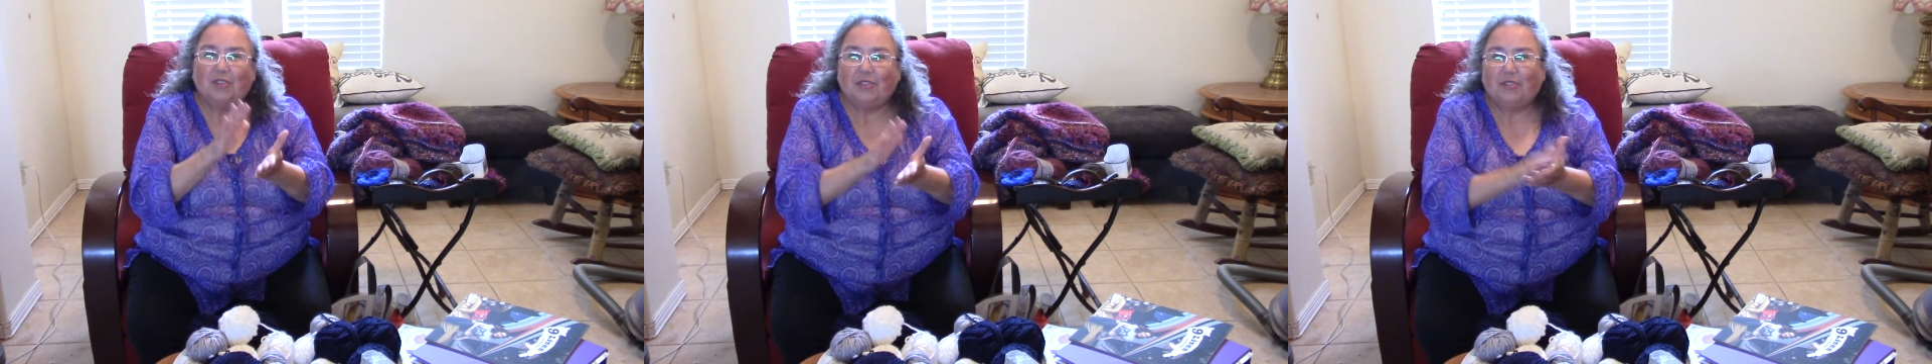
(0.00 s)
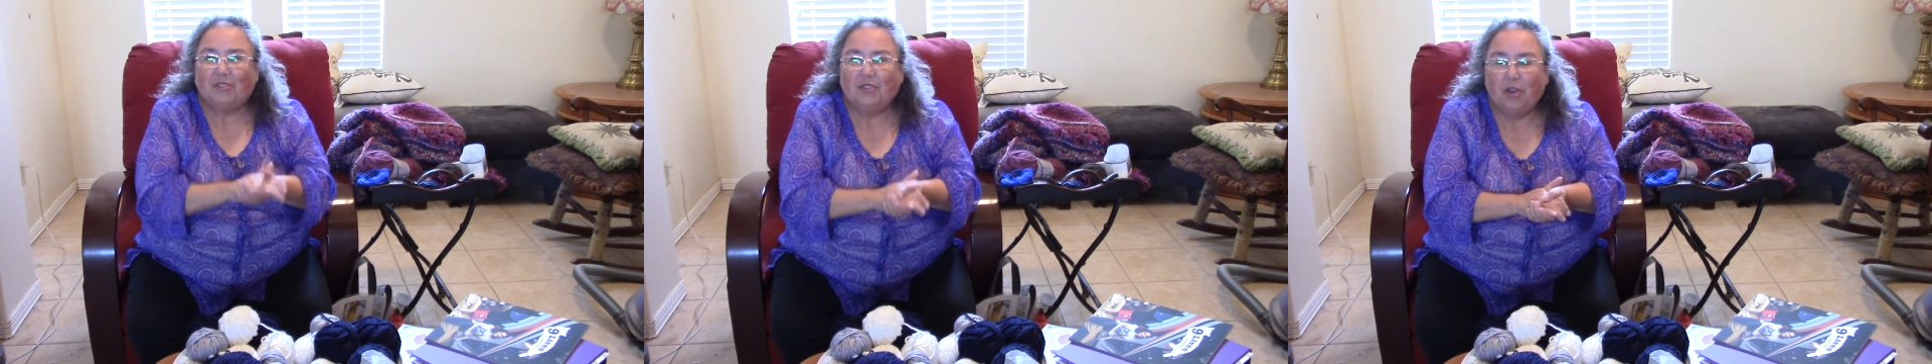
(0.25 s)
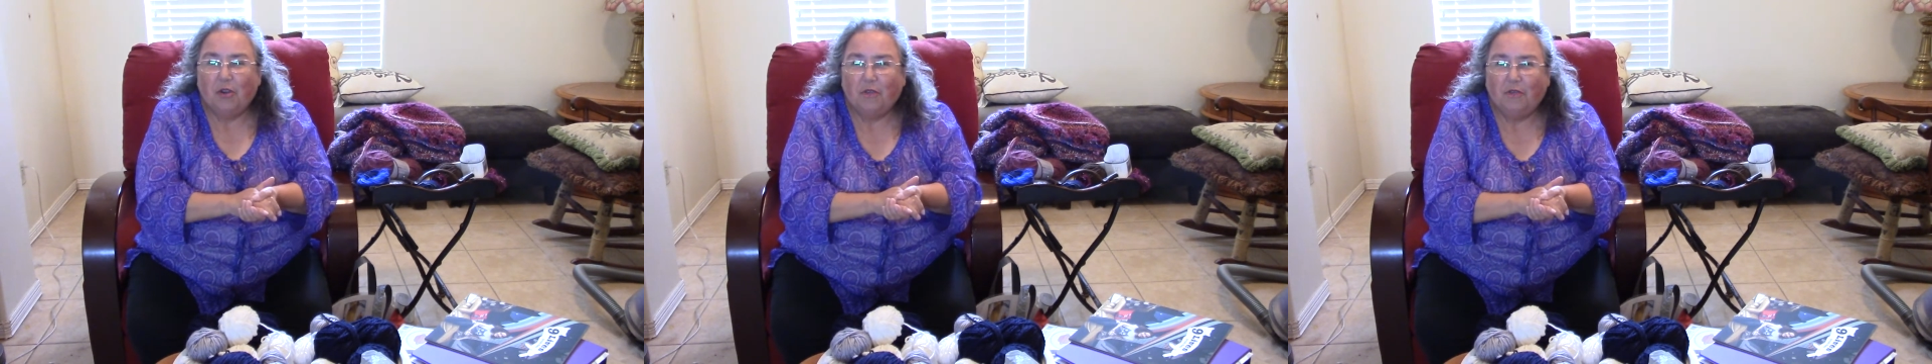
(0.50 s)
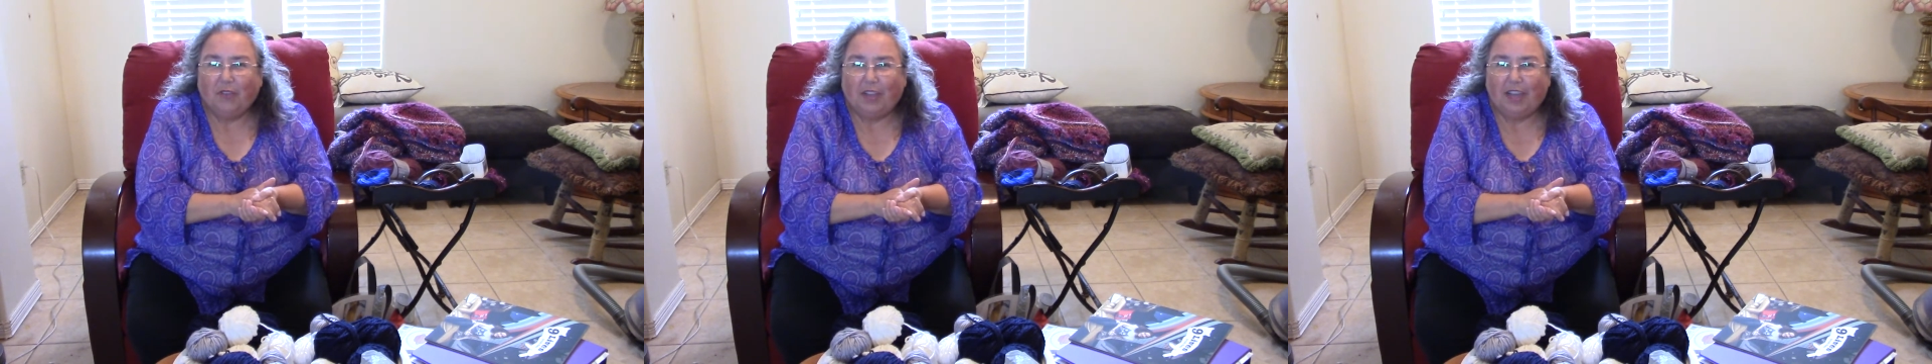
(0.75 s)

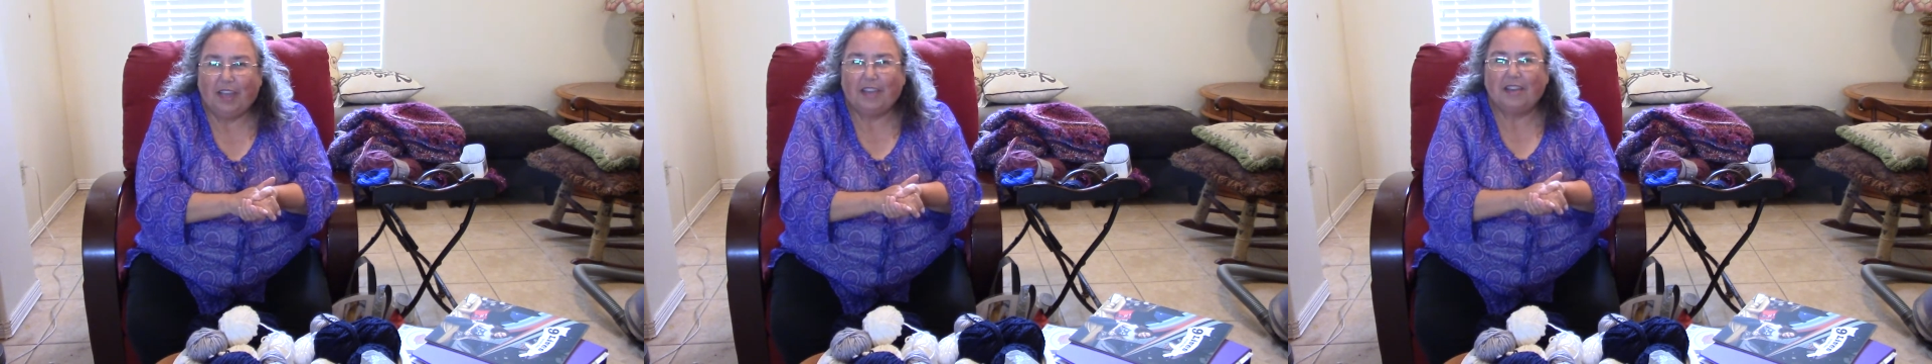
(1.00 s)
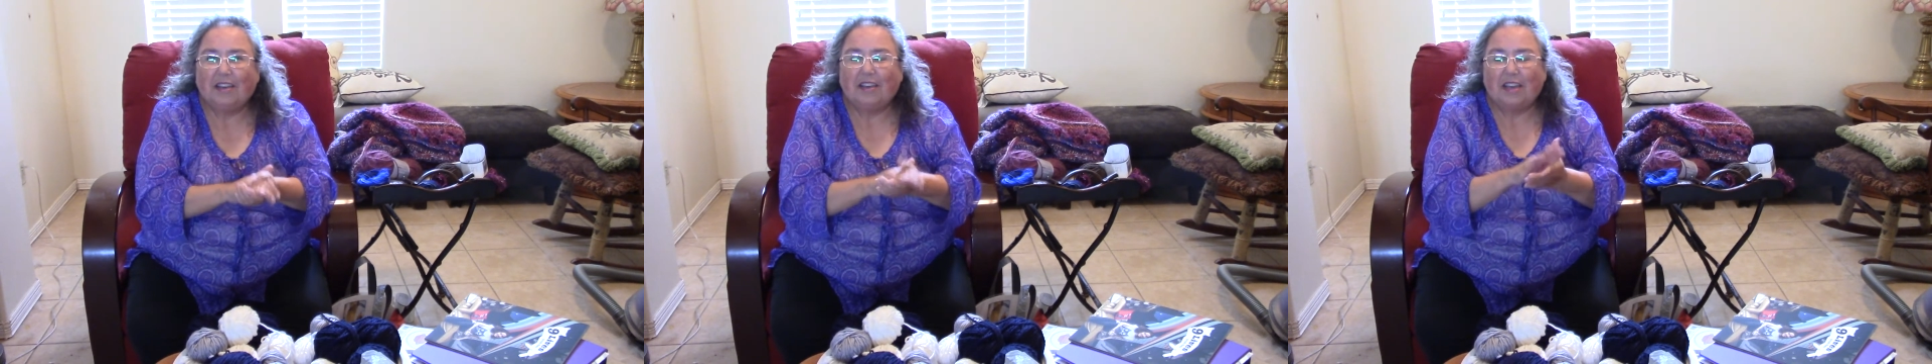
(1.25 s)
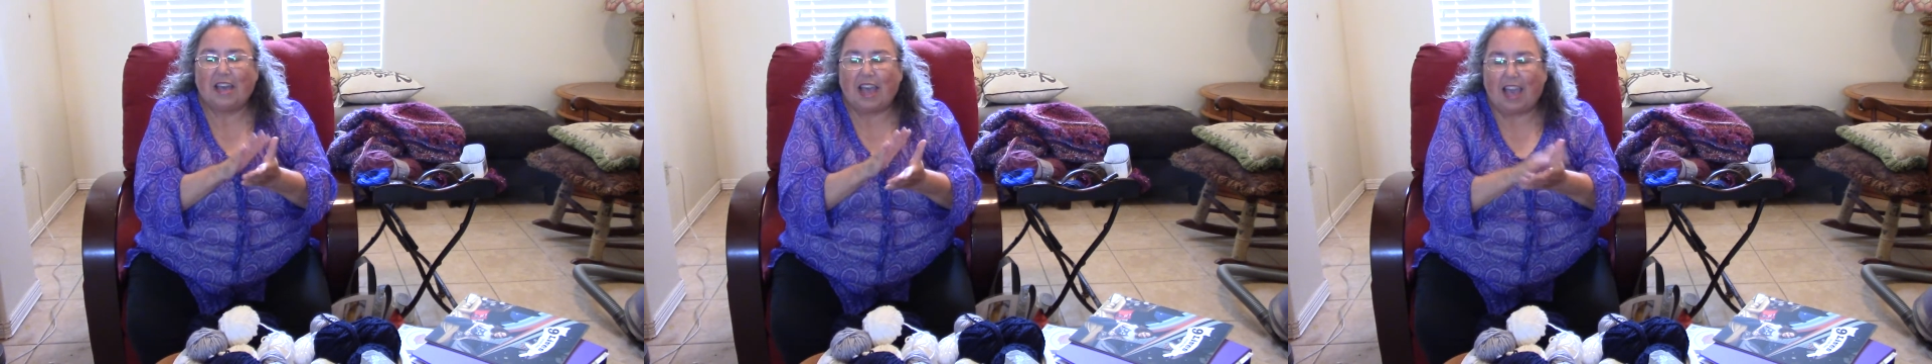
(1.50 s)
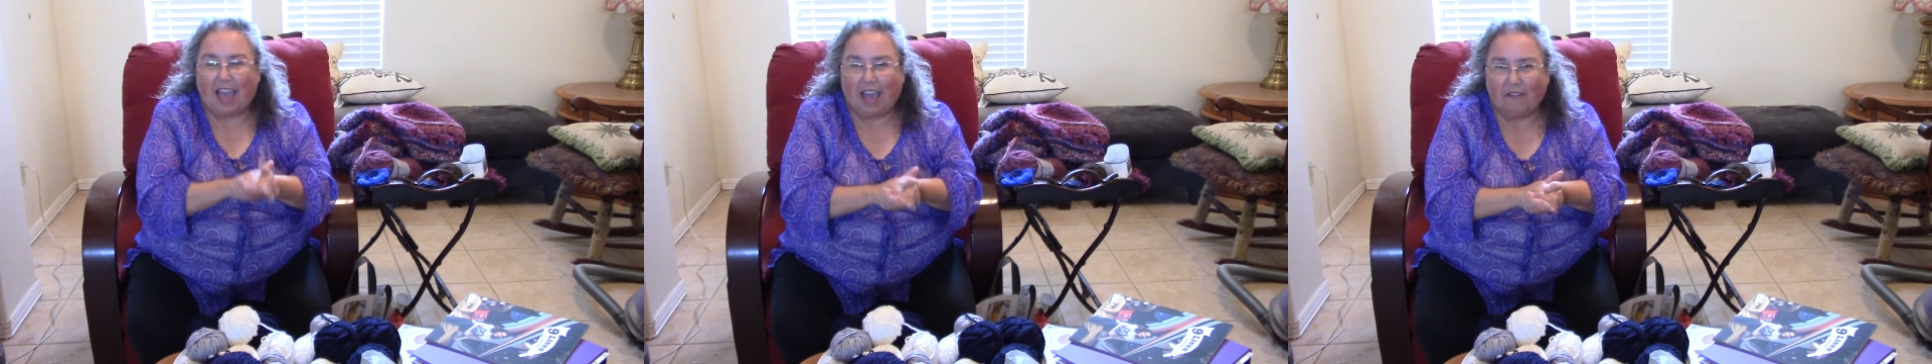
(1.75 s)
snowflake
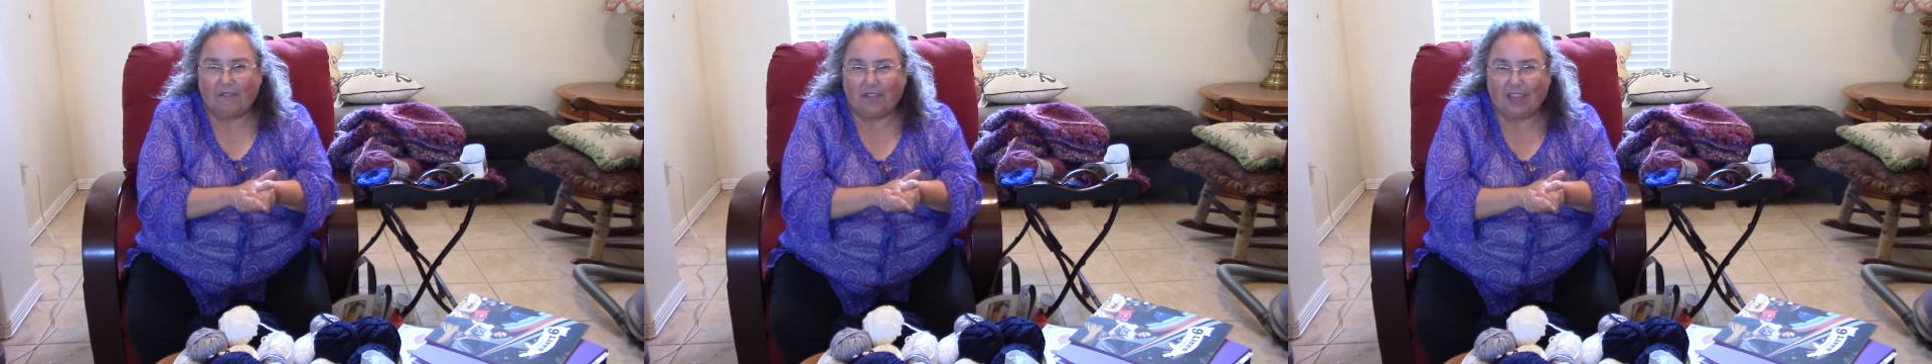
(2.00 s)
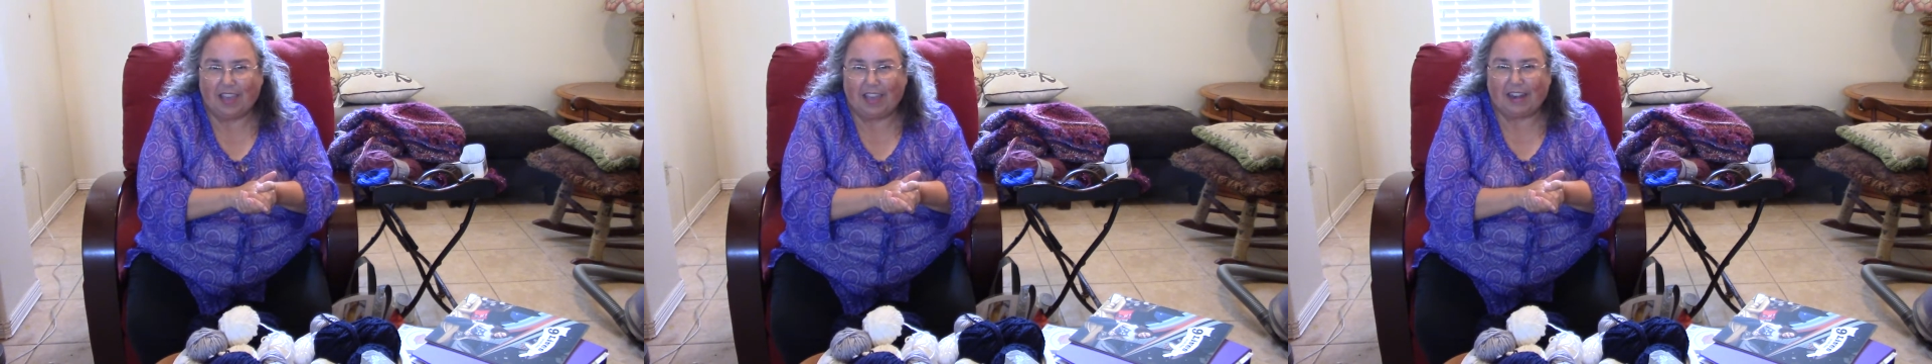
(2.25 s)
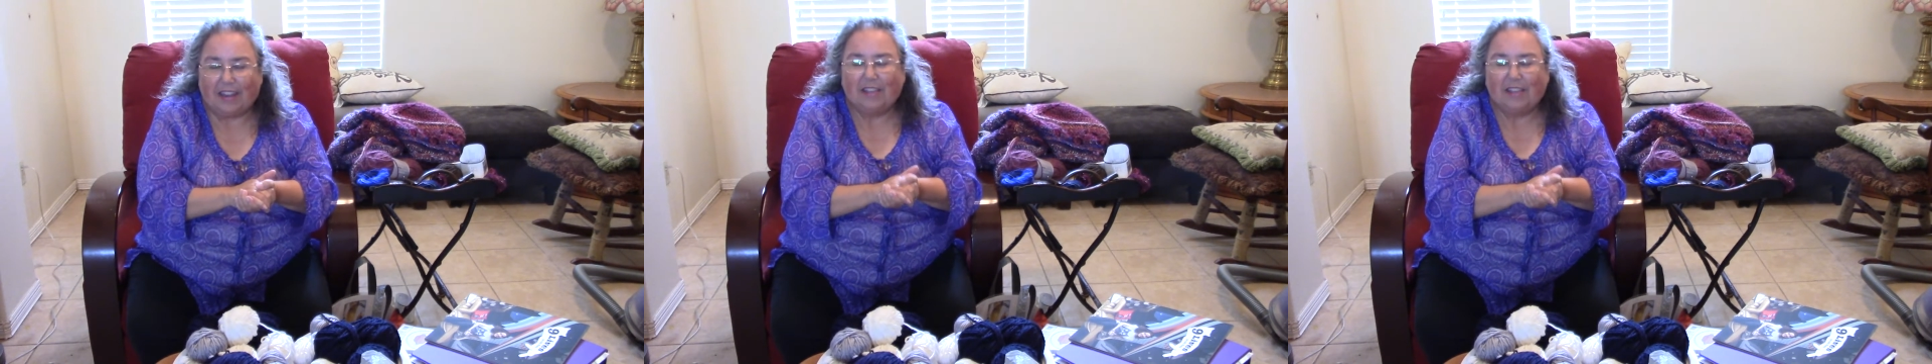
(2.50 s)
afghan.